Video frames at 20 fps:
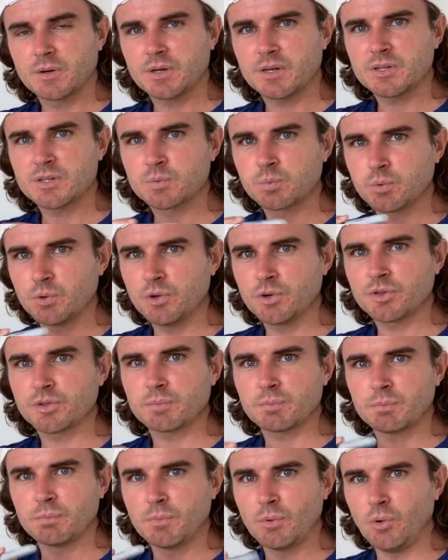is worth
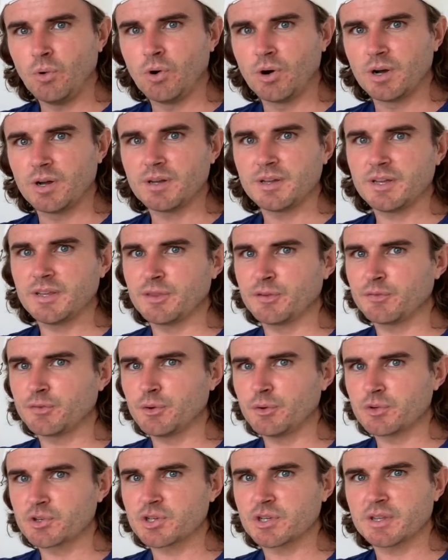more in the
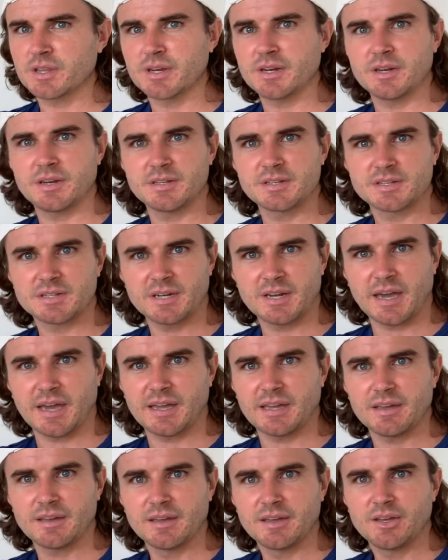future than it is
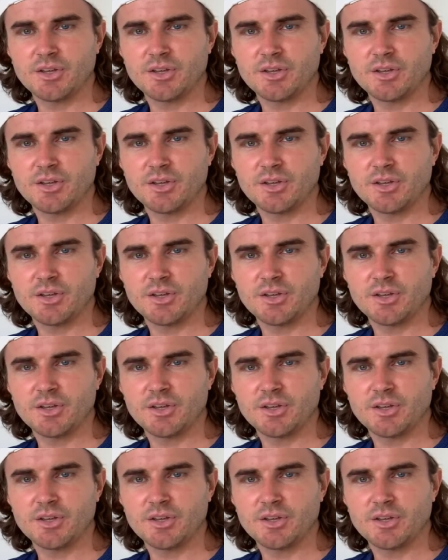today.